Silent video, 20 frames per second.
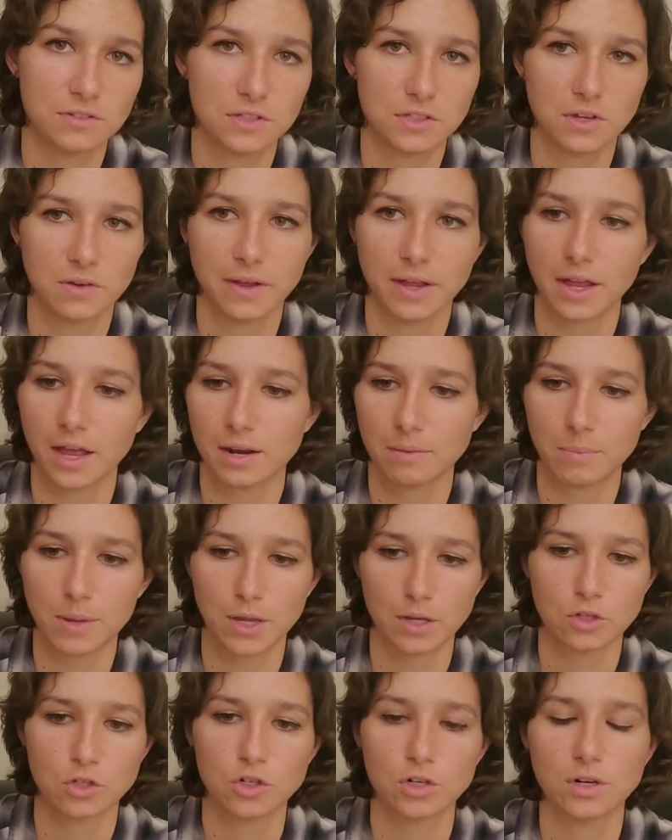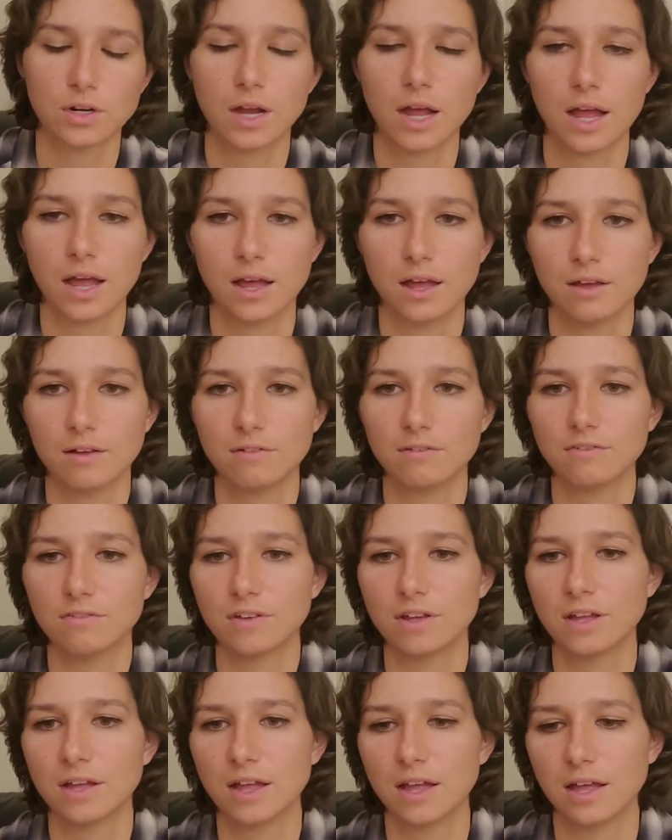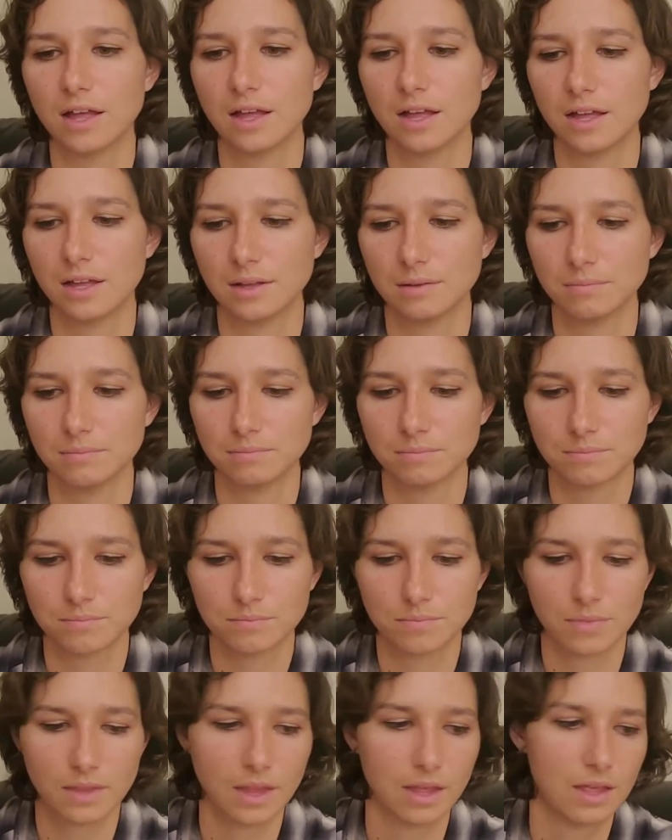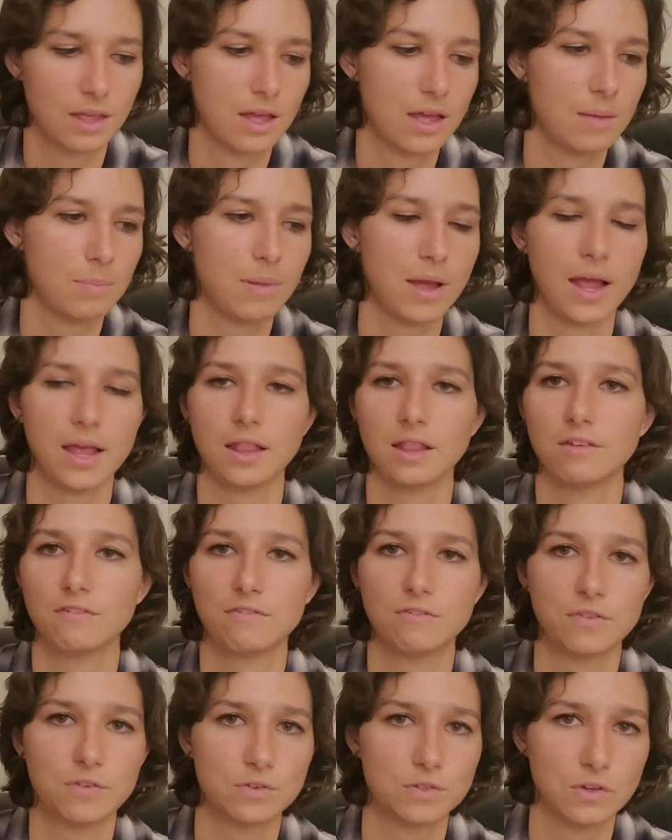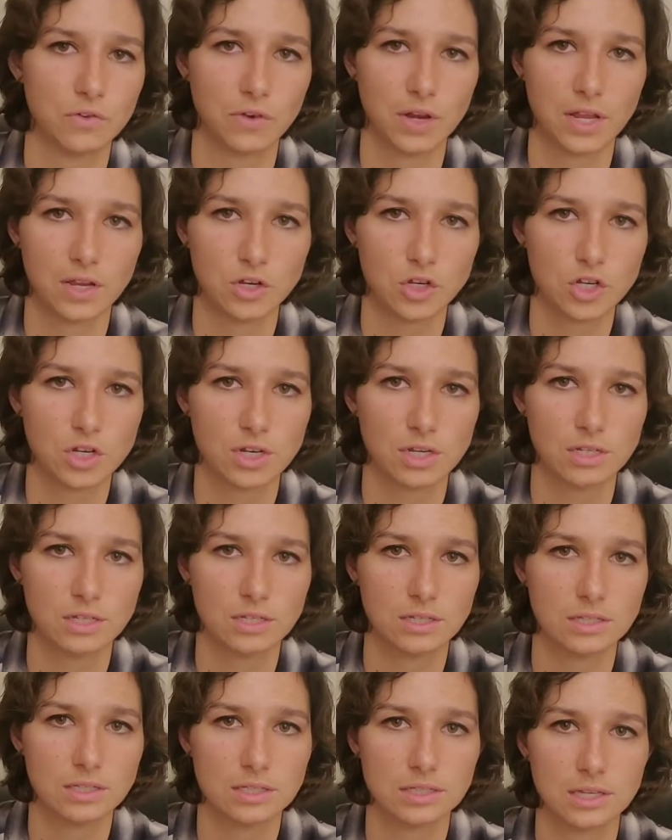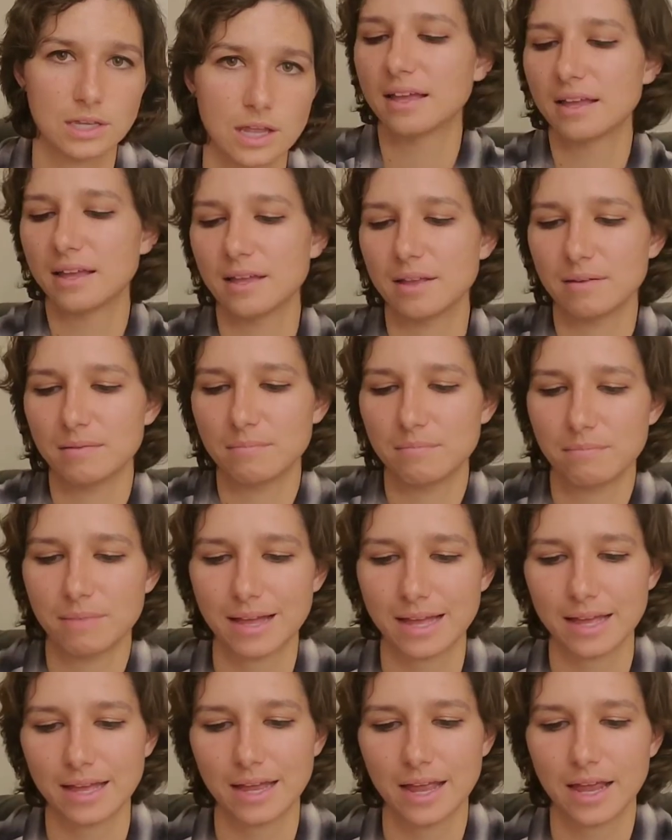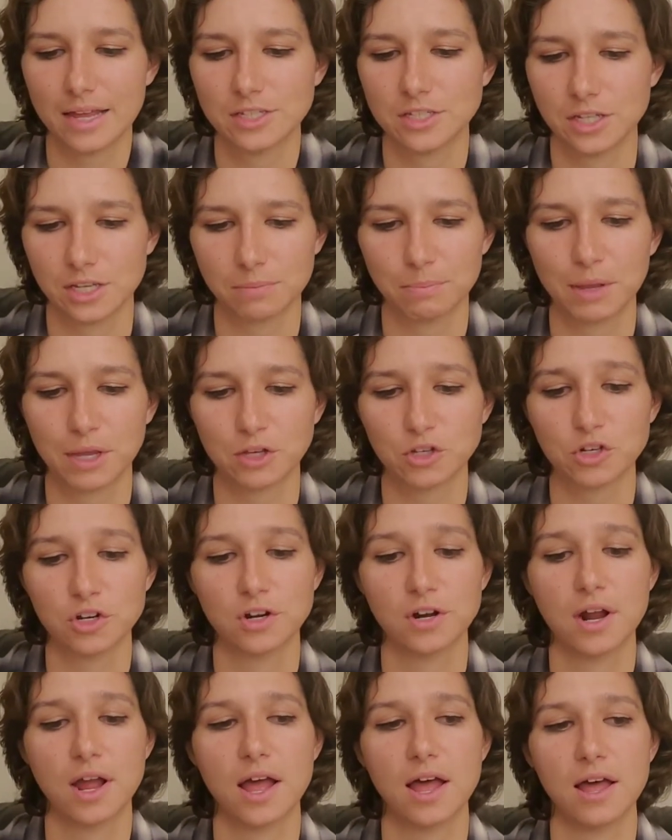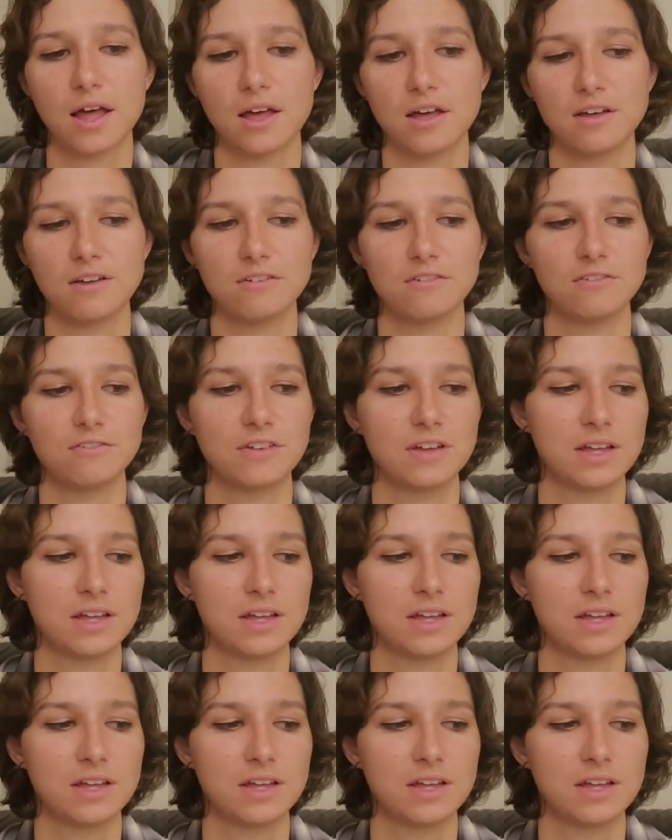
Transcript: So I got a picture of a pile of food donations, but I took a picture of